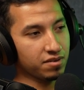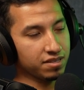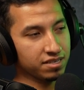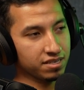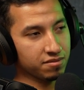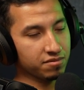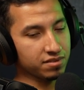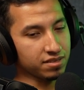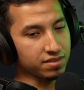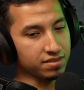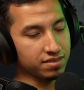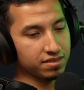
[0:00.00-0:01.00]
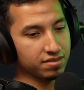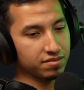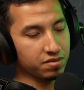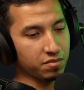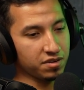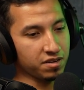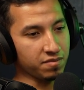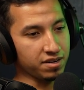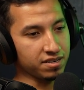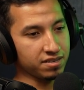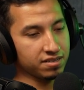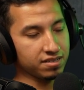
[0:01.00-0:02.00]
I think it was a buddy of mine.